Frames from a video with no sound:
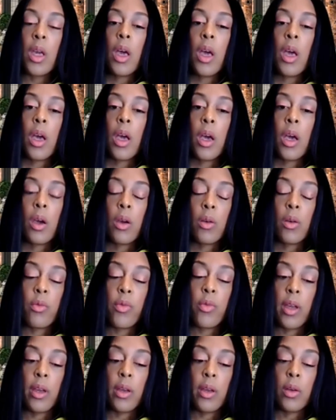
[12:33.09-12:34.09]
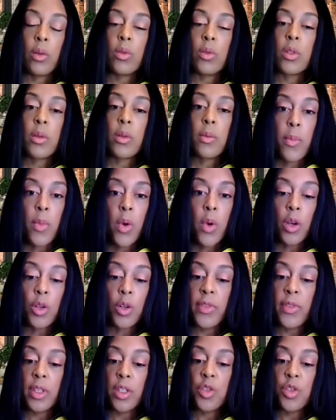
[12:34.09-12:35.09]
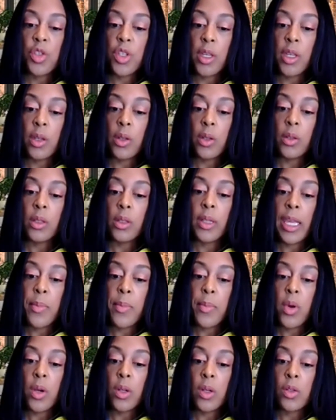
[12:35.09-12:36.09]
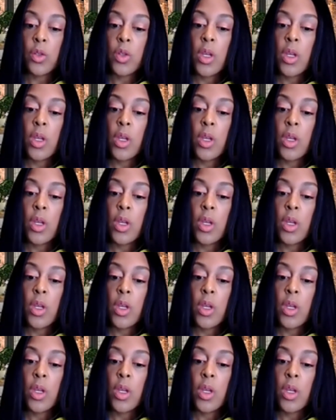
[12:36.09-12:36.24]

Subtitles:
around March of this year, late March.